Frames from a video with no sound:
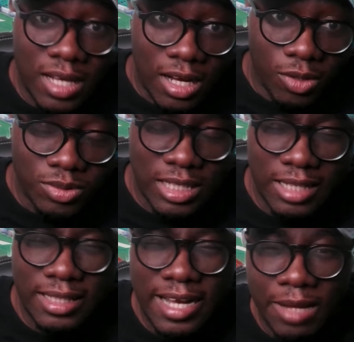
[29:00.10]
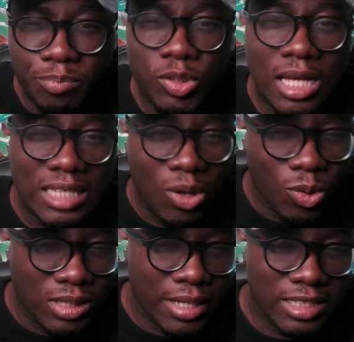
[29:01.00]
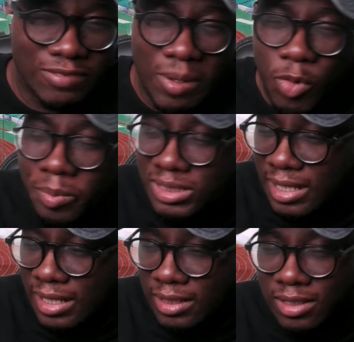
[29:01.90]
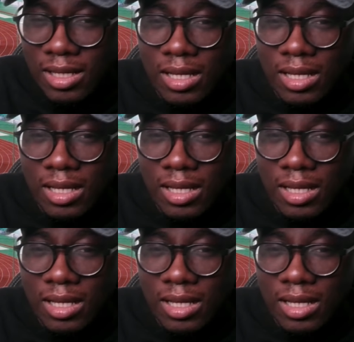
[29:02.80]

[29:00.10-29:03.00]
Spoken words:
her out. I think I put her as an alternate, if I'm not mistaken.